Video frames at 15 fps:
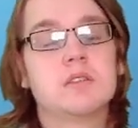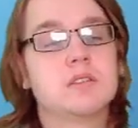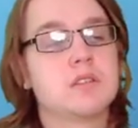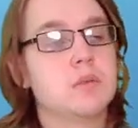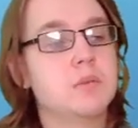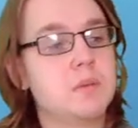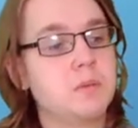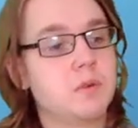so
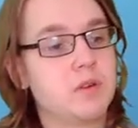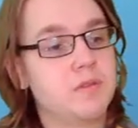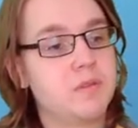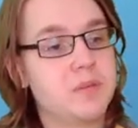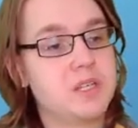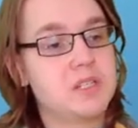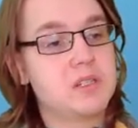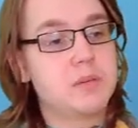a bit more
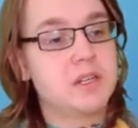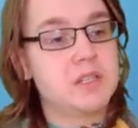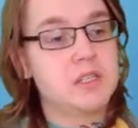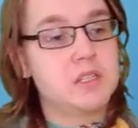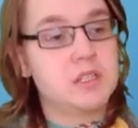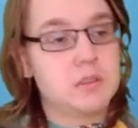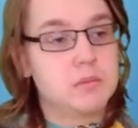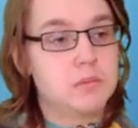information about
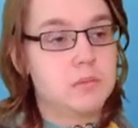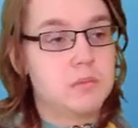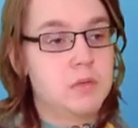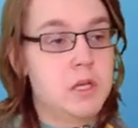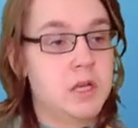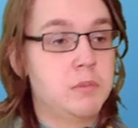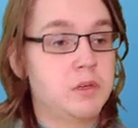each of the